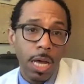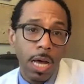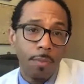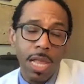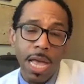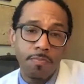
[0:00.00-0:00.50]

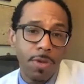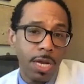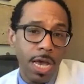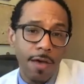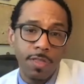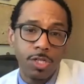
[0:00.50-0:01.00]
Black men
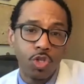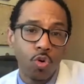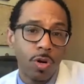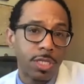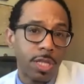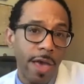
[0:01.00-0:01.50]
have the
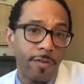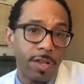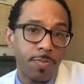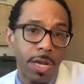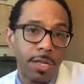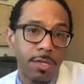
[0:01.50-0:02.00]
shortest life
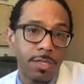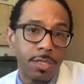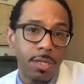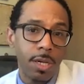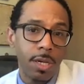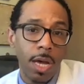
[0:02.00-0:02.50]

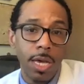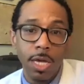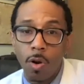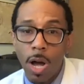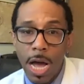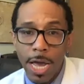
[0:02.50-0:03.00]
expectancy in
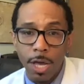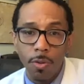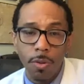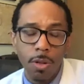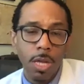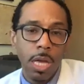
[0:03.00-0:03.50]
Ohio.
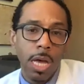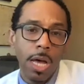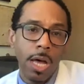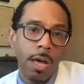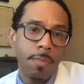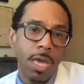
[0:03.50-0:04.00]

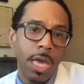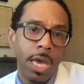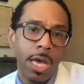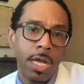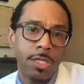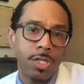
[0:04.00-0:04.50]

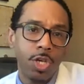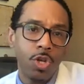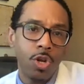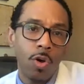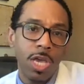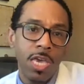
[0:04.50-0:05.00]
And
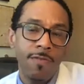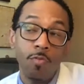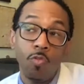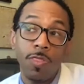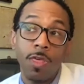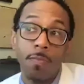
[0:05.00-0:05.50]
even
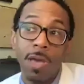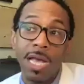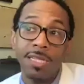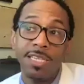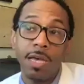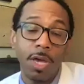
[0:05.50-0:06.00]
with the
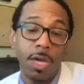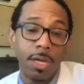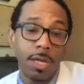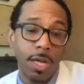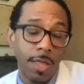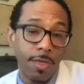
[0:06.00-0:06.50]
pandemic,
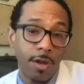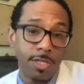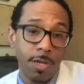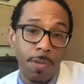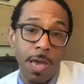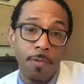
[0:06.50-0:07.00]
there's
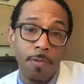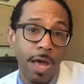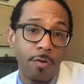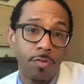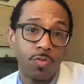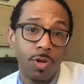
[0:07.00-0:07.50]
a paper
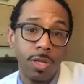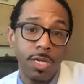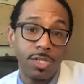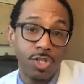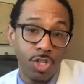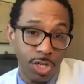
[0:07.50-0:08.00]
that was
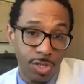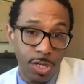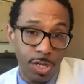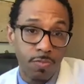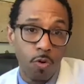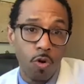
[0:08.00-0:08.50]
released just
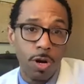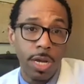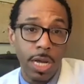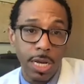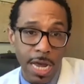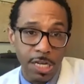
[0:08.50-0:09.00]
this morning,
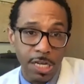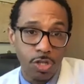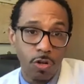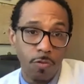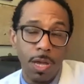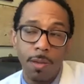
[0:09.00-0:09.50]
a
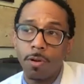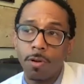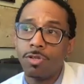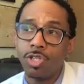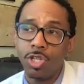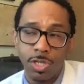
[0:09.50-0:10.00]
national paper
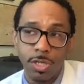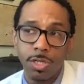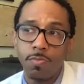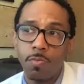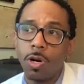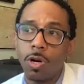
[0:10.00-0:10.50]
just this
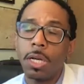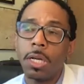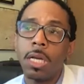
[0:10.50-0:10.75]
morning,